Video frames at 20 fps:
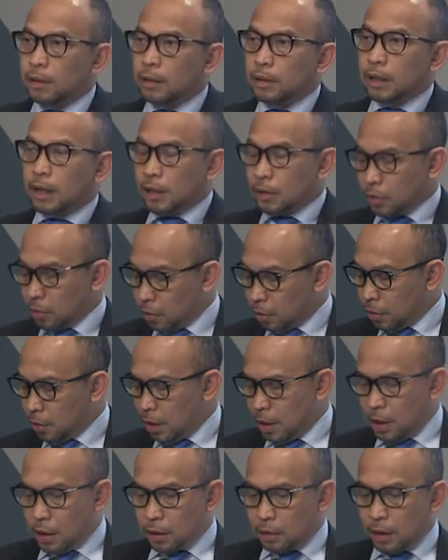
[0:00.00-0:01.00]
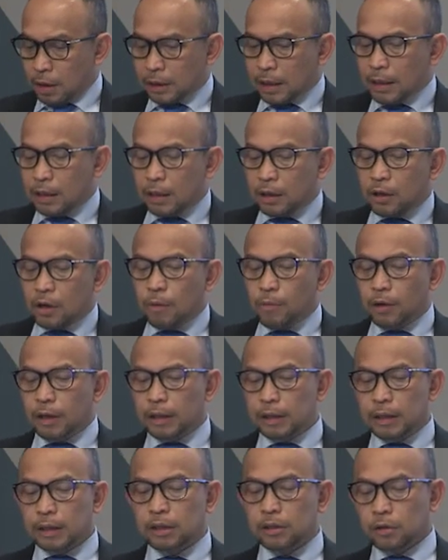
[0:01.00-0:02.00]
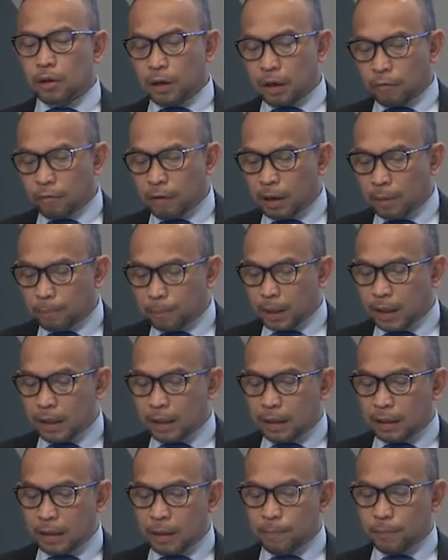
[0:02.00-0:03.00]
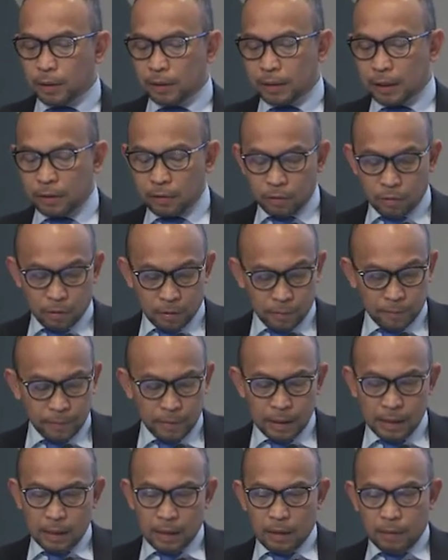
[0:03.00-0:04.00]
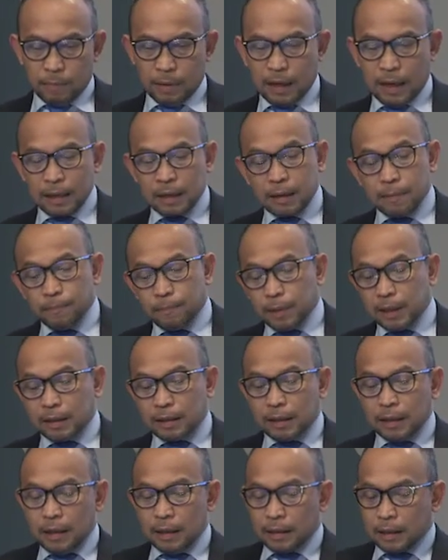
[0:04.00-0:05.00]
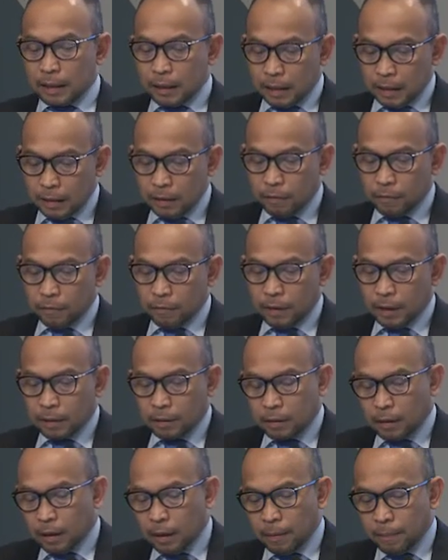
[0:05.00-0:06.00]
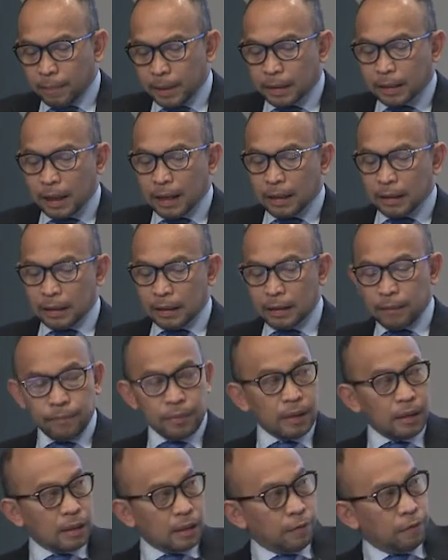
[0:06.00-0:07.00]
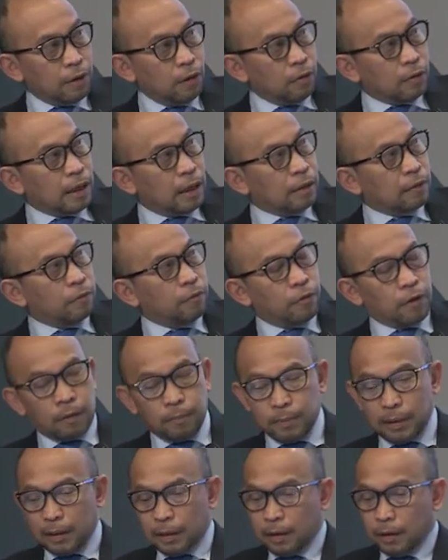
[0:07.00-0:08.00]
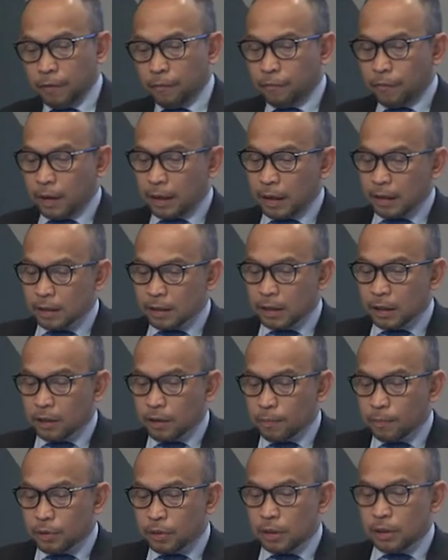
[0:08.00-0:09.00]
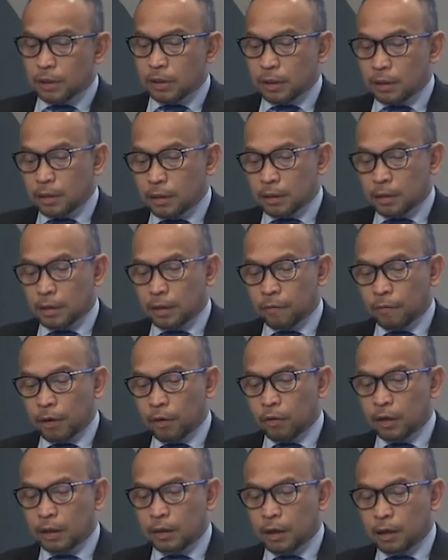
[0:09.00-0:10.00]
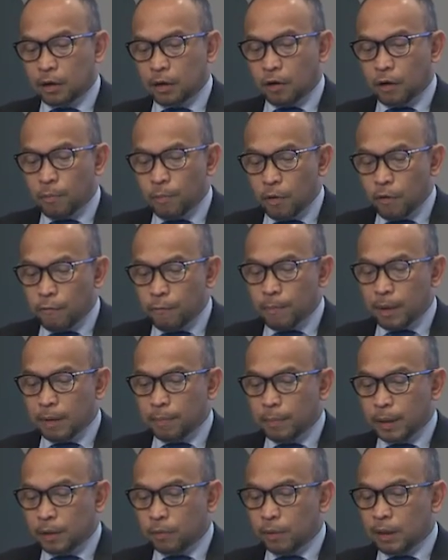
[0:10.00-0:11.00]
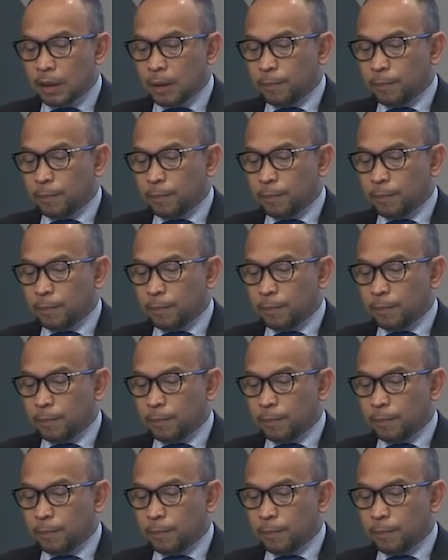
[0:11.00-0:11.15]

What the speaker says: Yeah, so I think the commodity story will play an important role. But I completely agree with Mitali. If you look at from the variance decomposition, if you look at the co-movement between